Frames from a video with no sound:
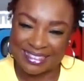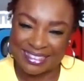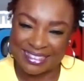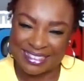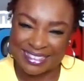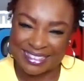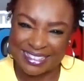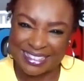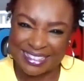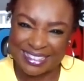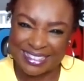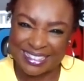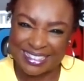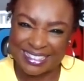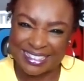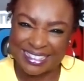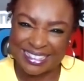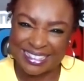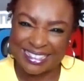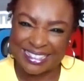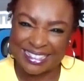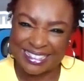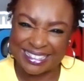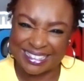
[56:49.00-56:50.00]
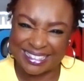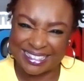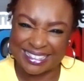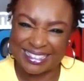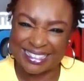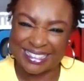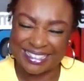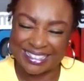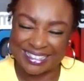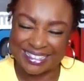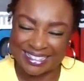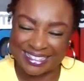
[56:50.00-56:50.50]

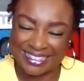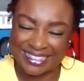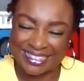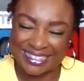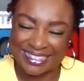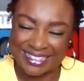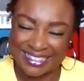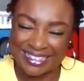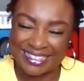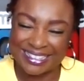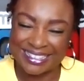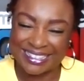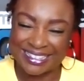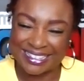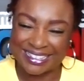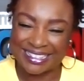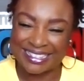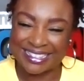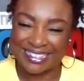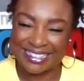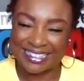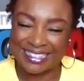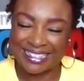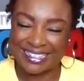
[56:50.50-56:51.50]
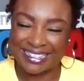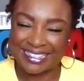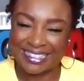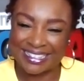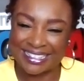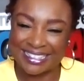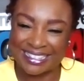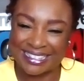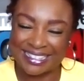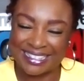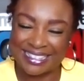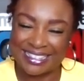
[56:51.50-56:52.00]

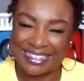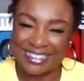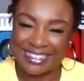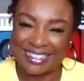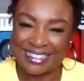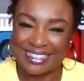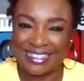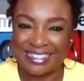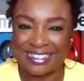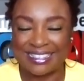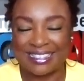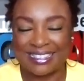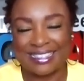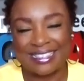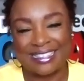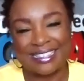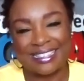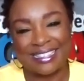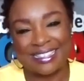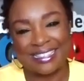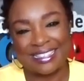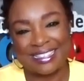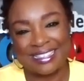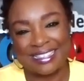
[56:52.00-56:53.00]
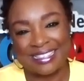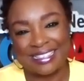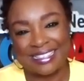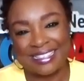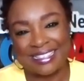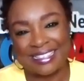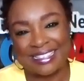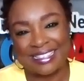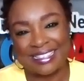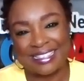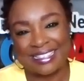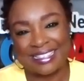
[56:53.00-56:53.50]

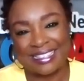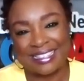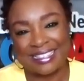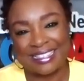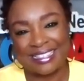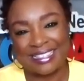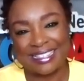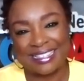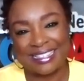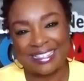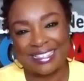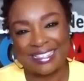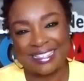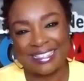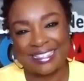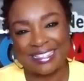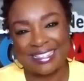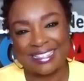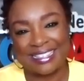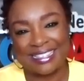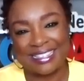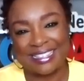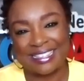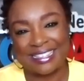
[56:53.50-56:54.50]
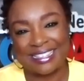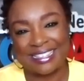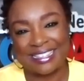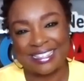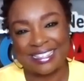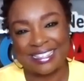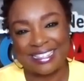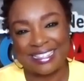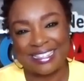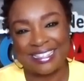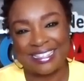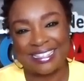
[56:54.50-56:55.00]

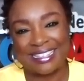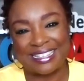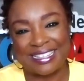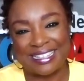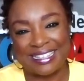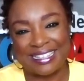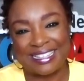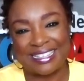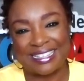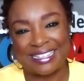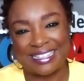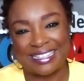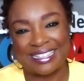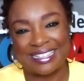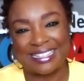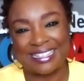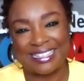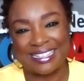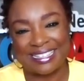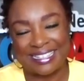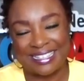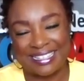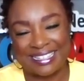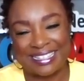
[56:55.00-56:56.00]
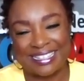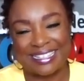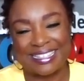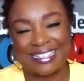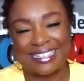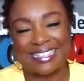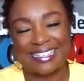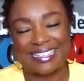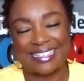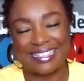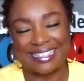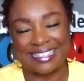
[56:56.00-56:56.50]

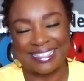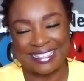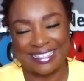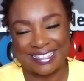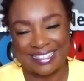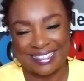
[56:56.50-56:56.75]
(not speaking)